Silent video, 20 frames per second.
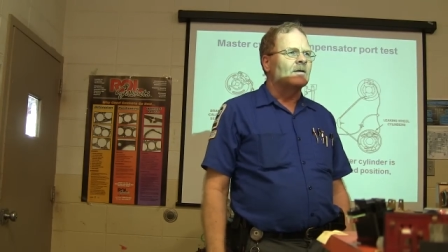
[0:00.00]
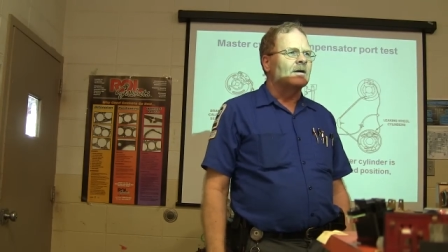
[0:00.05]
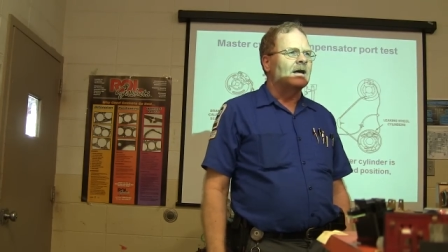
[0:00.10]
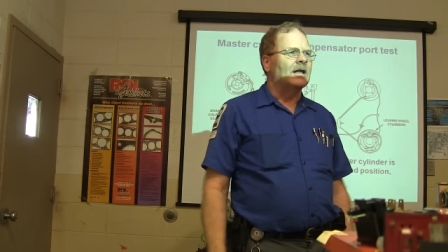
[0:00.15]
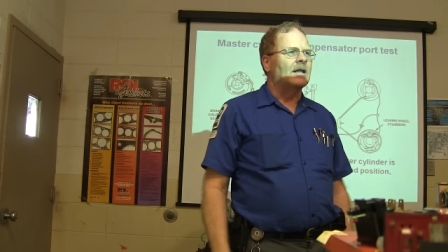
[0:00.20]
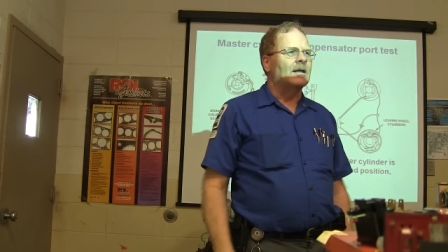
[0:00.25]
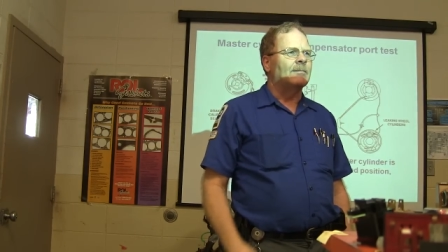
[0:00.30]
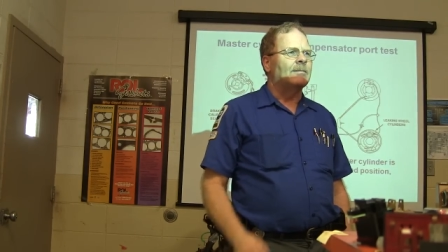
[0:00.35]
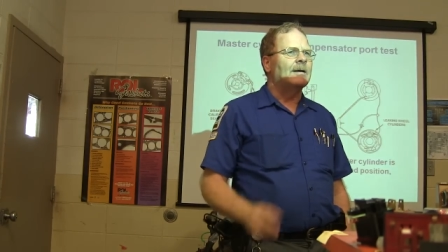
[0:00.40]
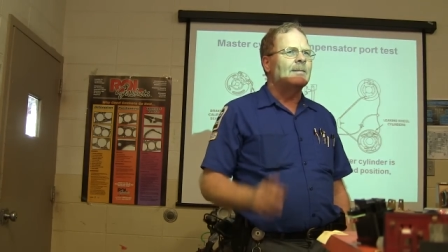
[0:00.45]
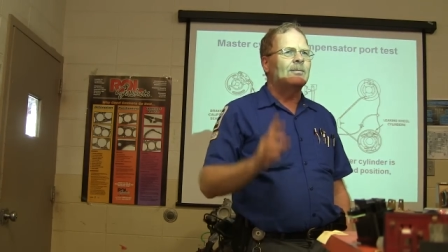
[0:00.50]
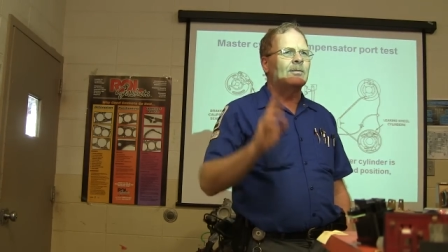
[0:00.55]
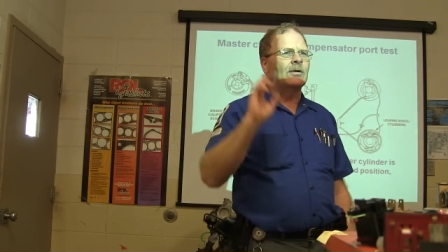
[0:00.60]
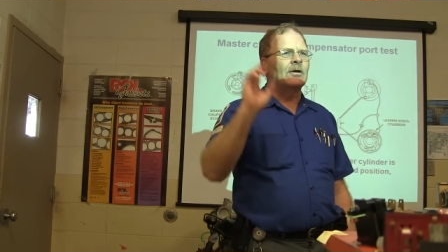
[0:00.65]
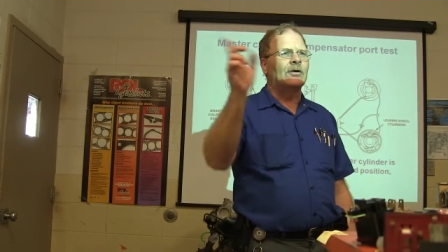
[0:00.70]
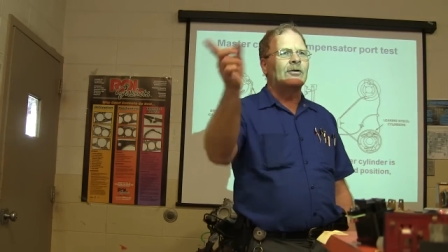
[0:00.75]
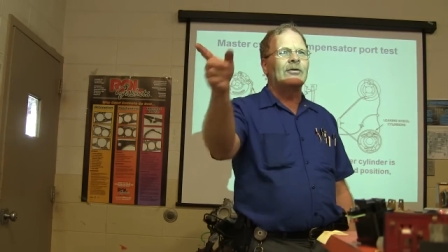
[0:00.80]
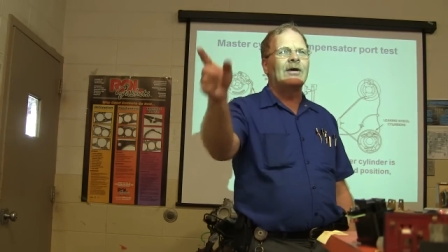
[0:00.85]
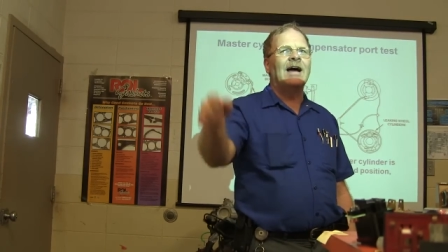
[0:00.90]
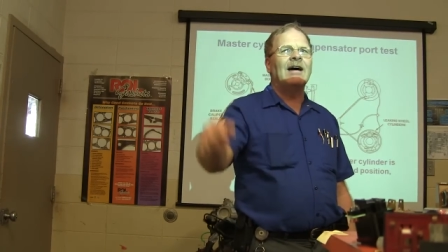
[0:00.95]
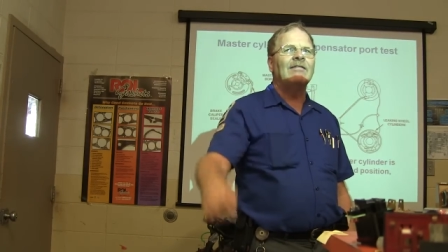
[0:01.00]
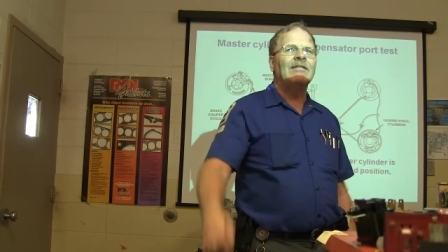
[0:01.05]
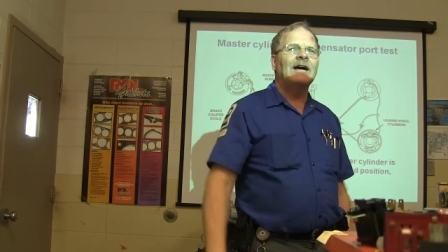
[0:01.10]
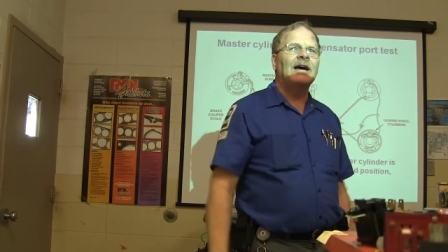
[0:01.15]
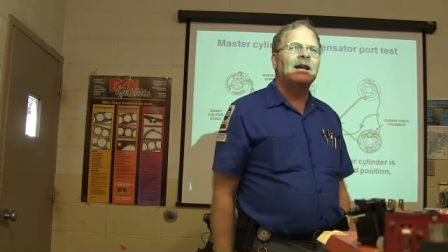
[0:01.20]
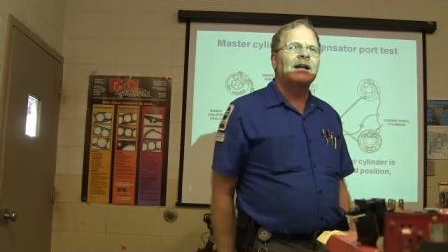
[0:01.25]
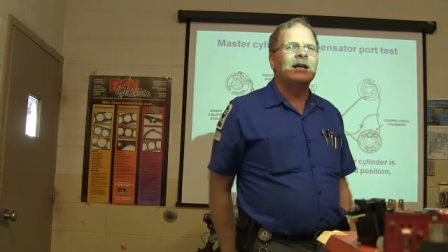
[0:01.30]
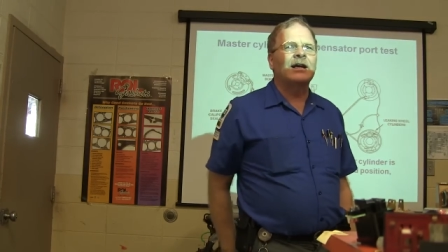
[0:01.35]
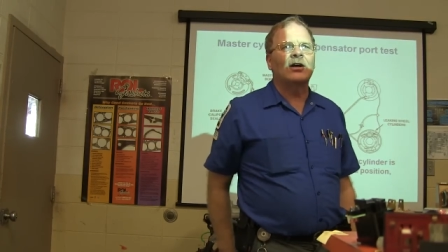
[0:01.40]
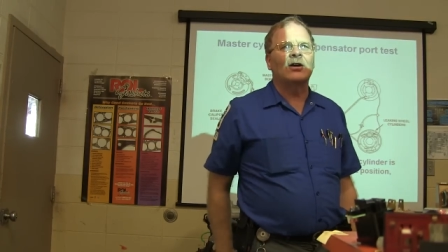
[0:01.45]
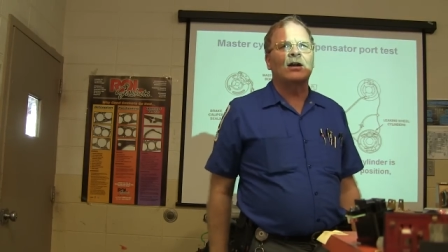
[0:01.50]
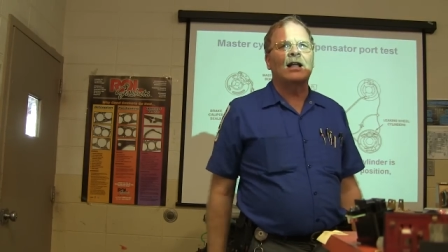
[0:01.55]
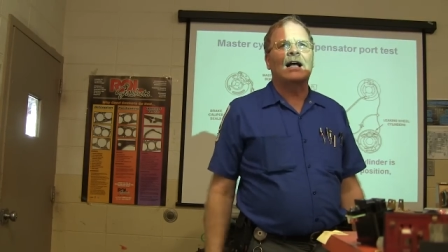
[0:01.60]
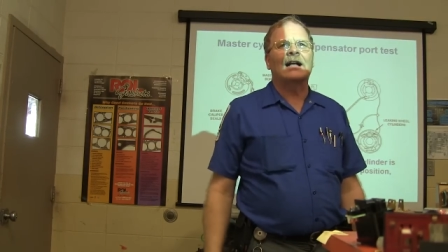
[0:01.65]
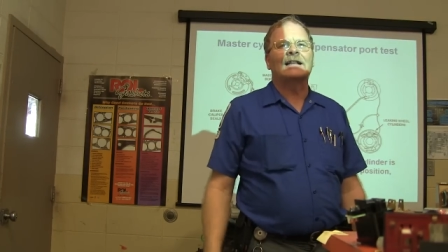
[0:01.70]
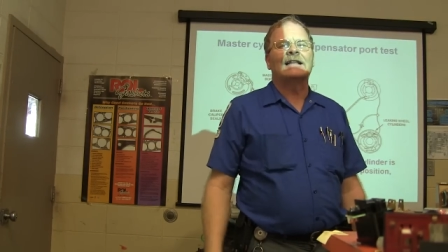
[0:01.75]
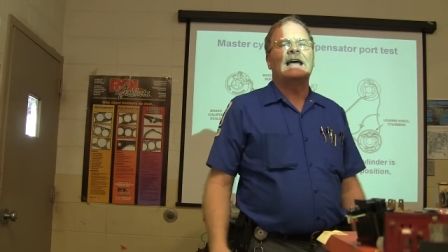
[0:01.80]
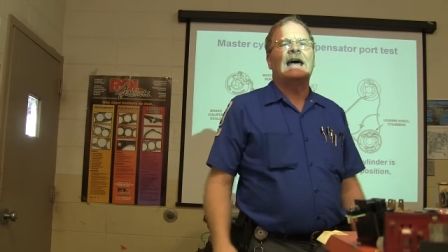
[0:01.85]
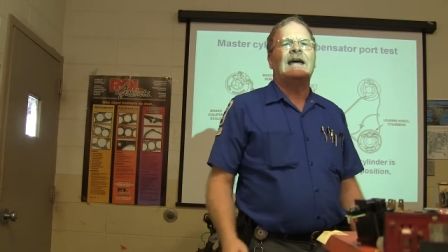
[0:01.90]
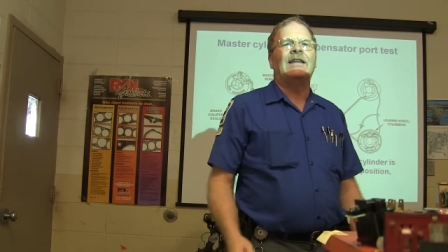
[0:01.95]
And the people will drive out of here
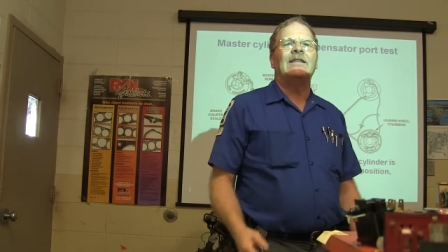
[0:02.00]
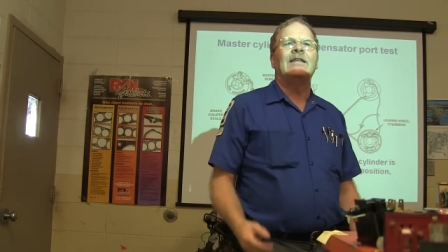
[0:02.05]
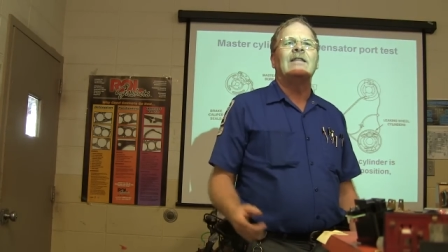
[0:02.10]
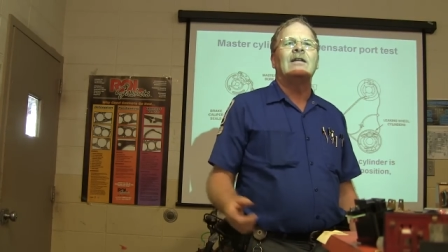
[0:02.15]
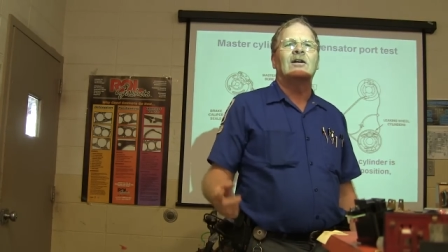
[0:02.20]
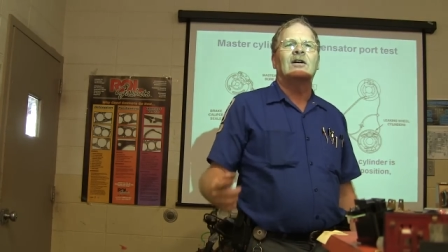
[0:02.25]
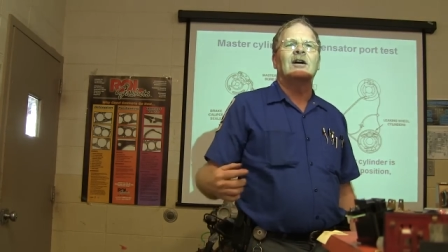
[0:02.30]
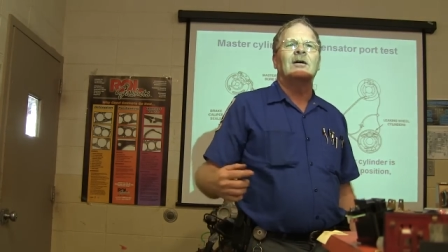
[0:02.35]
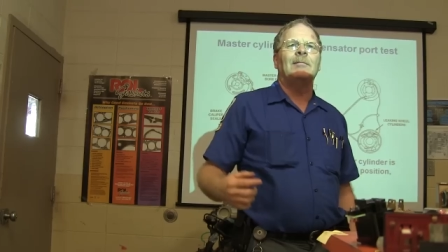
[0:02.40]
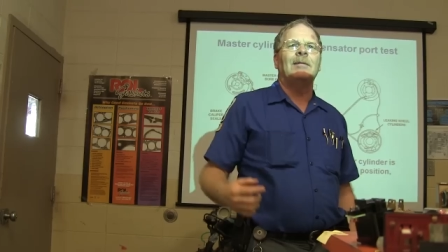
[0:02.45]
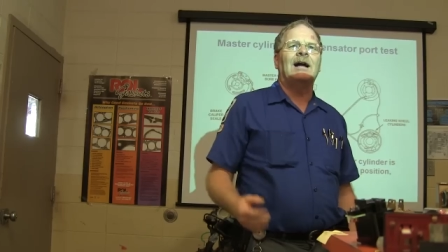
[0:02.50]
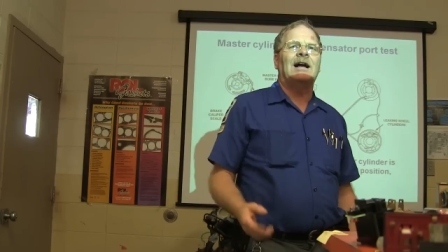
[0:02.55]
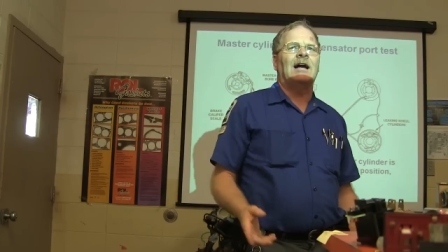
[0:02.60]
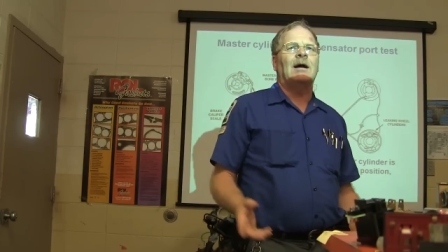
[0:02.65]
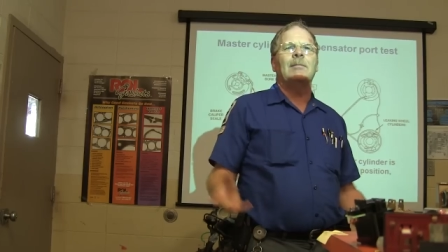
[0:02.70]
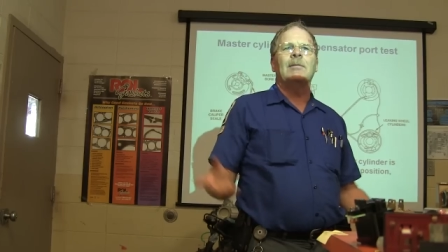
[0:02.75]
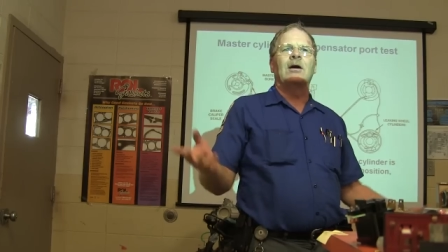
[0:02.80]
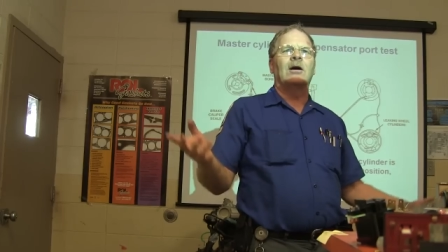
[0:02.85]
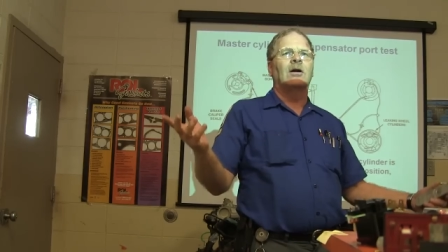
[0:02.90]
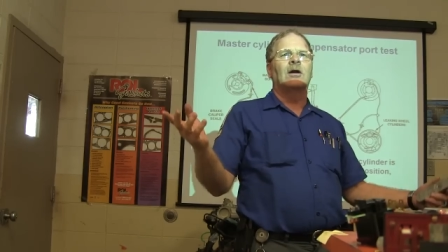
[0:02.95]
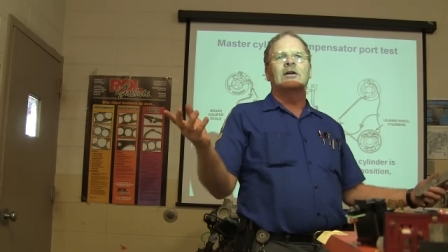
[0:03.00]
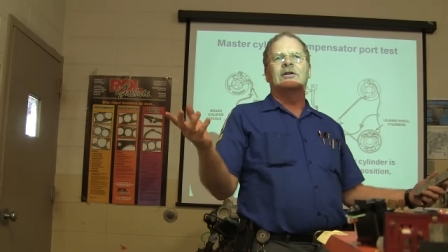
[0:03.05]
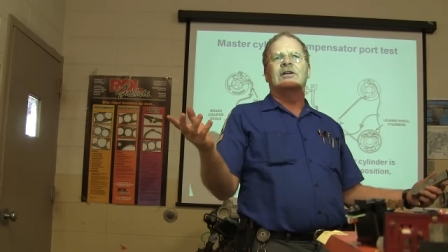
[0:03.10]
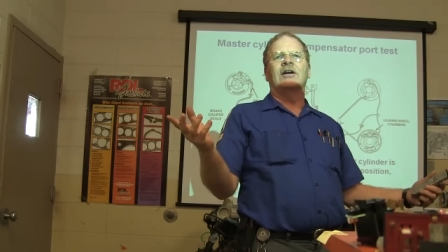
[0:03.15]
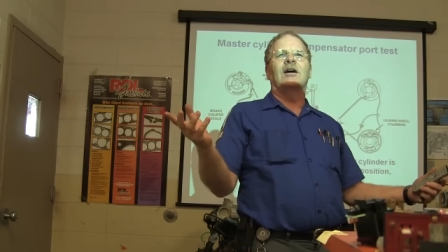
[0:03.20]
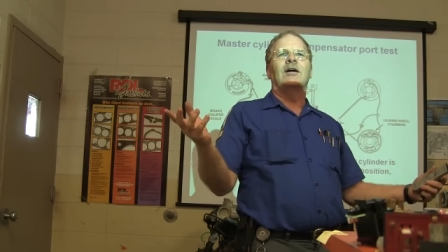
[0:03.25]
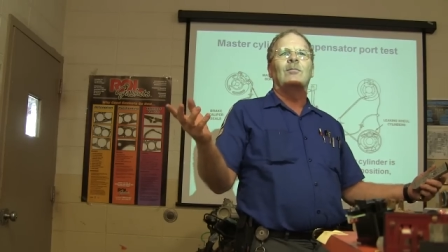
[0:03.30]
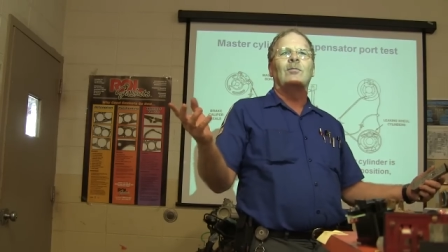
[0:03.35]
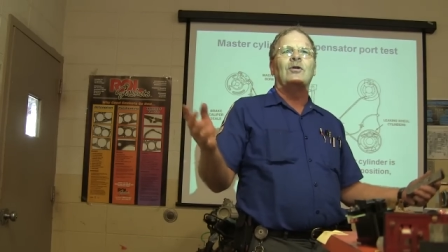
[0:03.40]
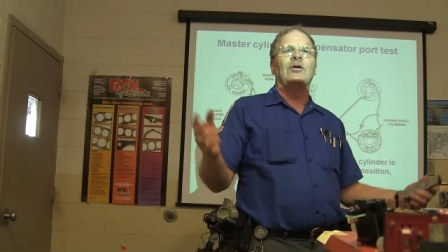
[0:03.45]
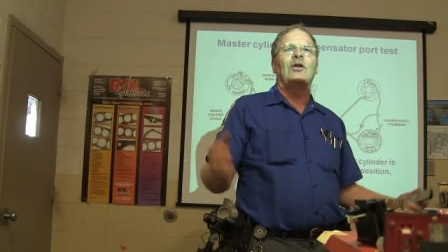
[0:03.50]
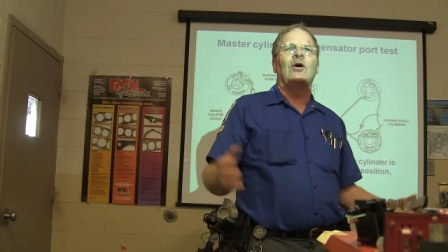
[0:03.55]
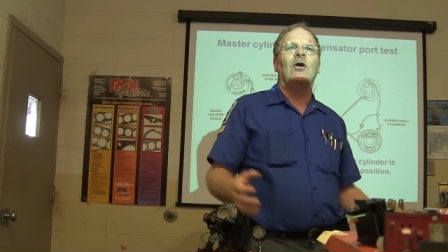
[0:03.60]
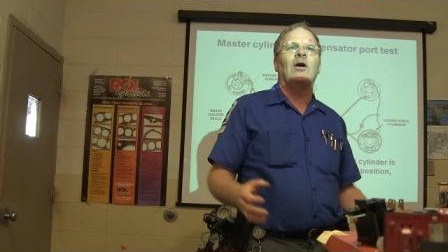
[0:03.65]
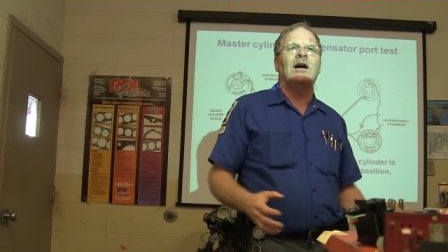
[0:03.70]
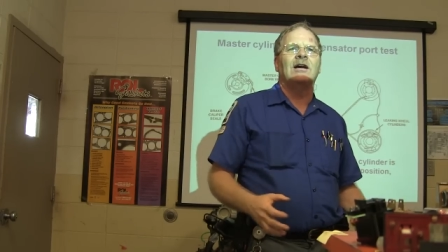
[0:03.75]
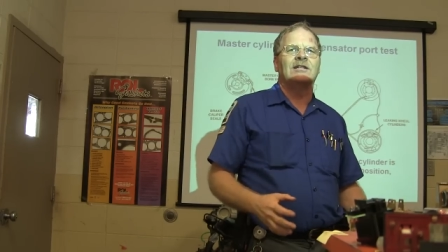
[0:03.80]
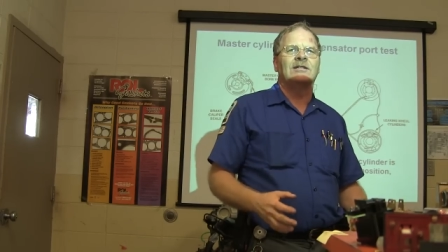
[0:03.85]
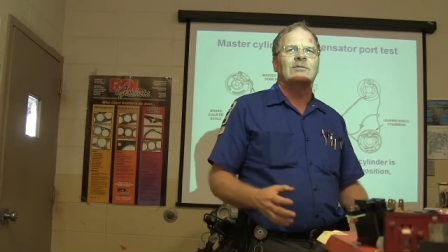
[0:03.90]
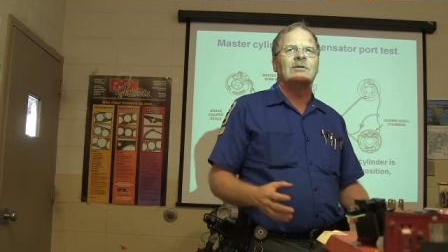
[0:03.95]
like that. And then they'll come back, I'm hearing a terrible noise.